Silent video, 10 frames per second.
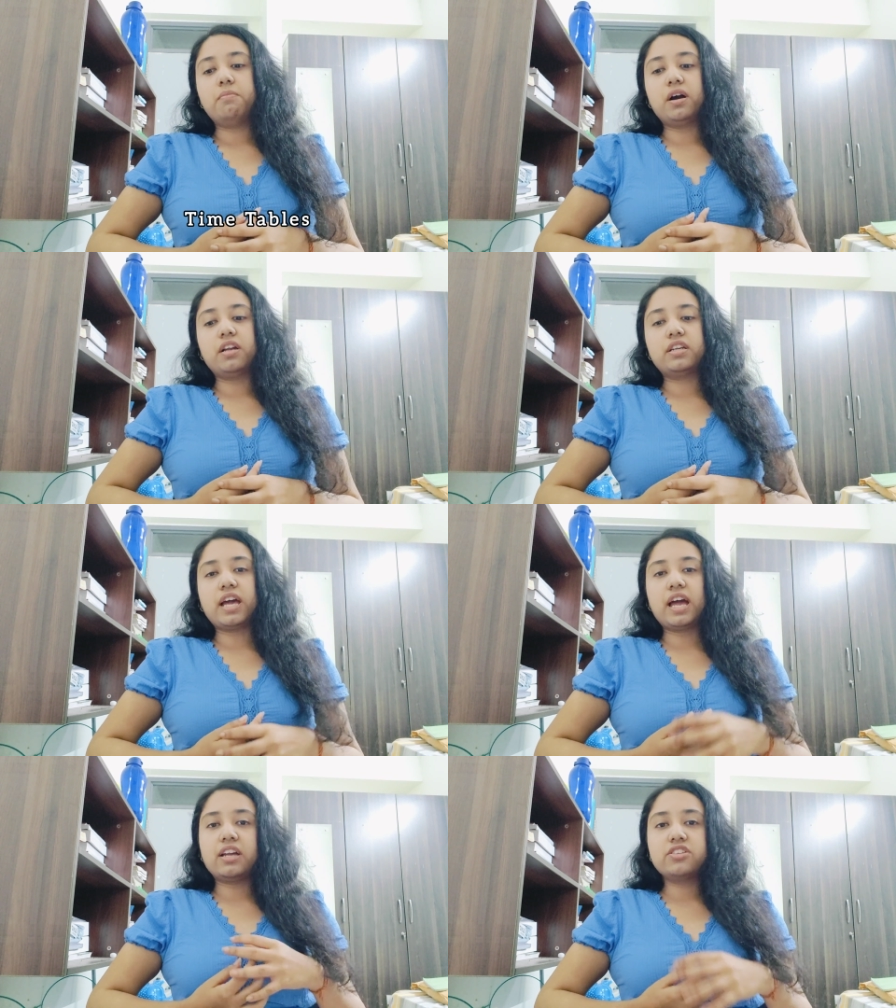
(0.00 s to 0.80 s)
but
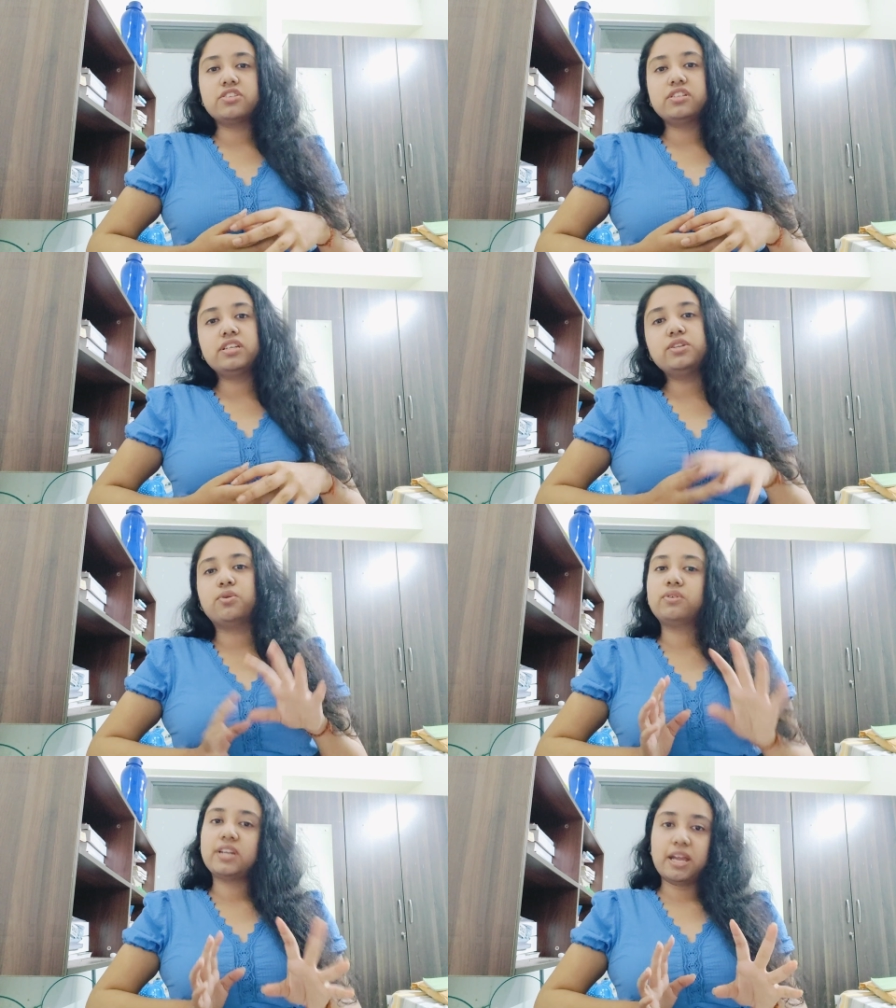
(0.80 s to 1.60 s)
actually
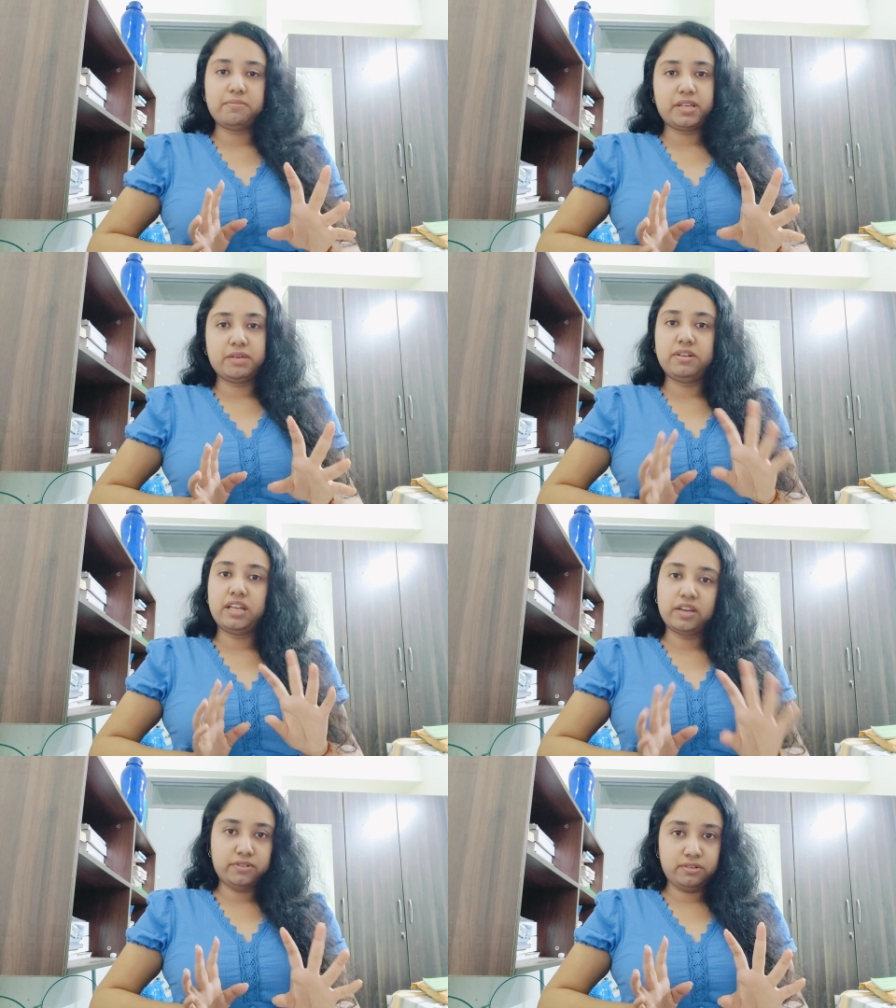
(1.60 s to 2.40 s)
no timetable
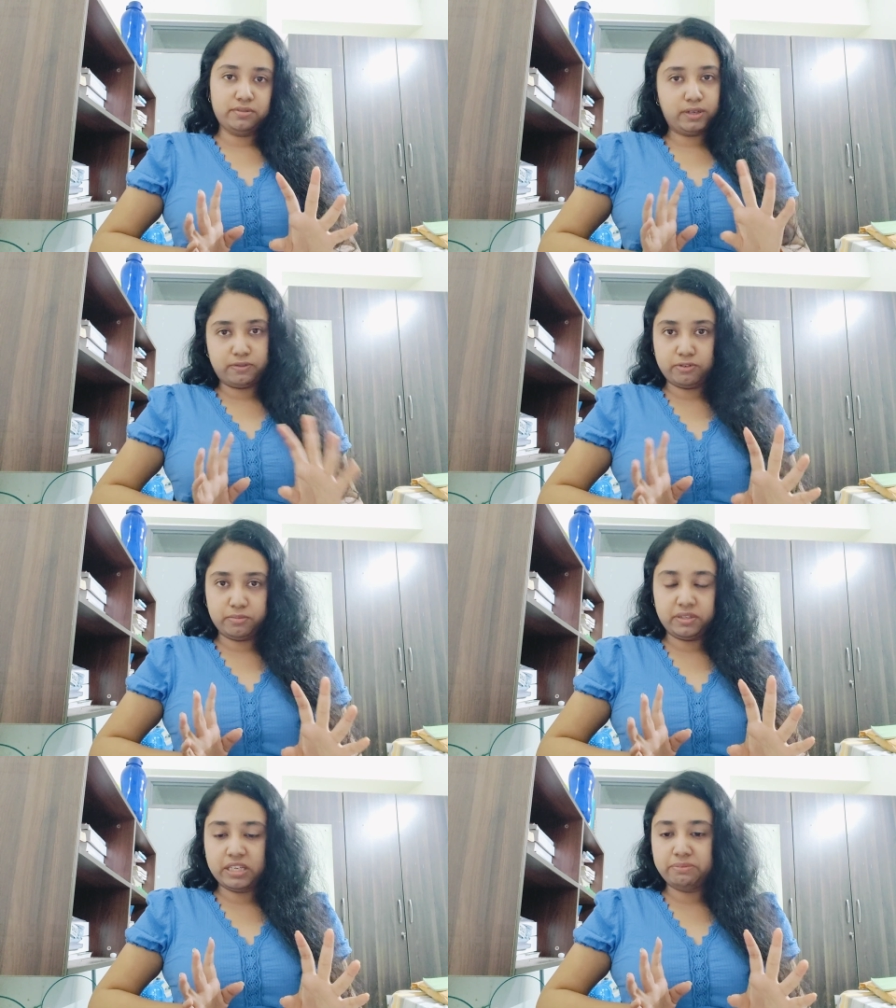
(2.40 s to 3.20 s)
ever worked for
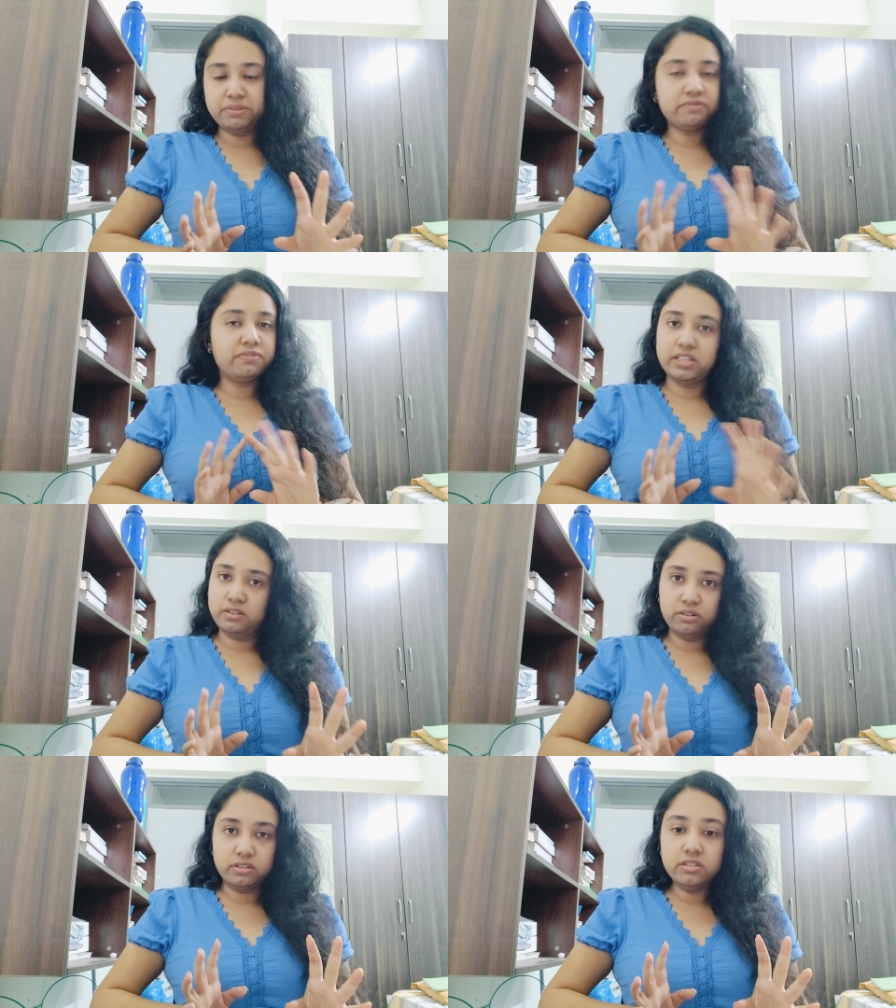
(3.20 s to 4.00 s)
me, I'm being very
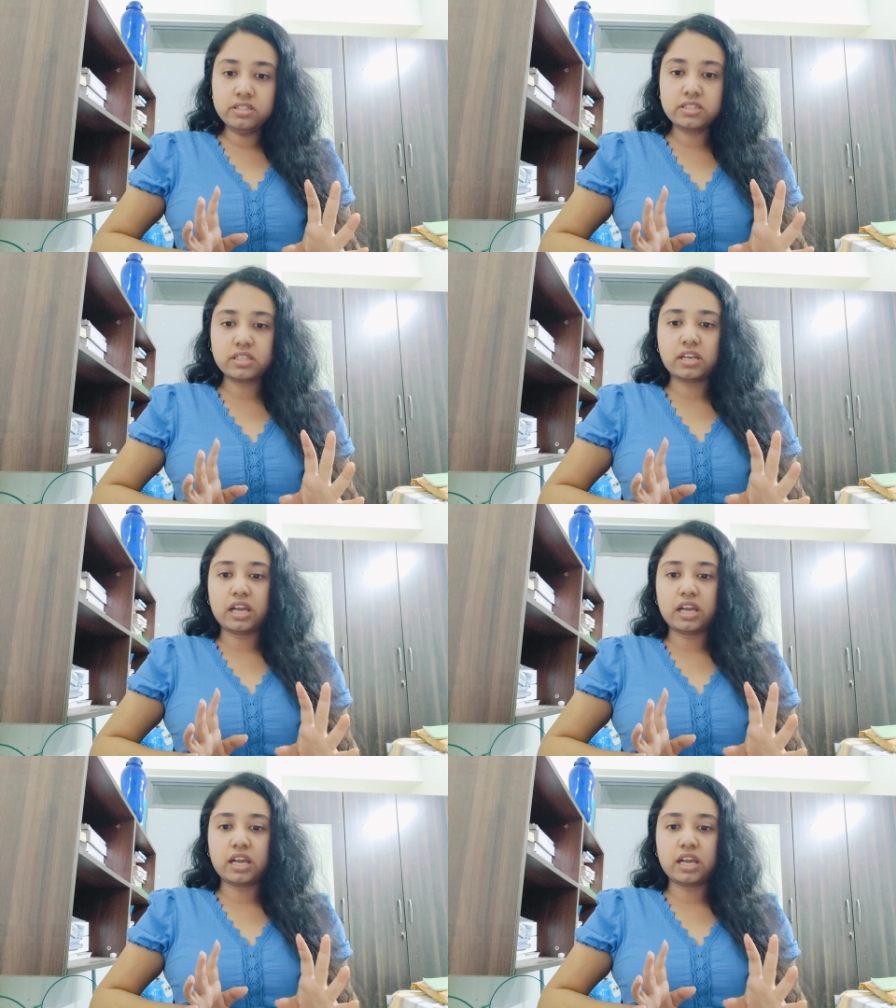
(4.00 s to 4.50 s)
honest.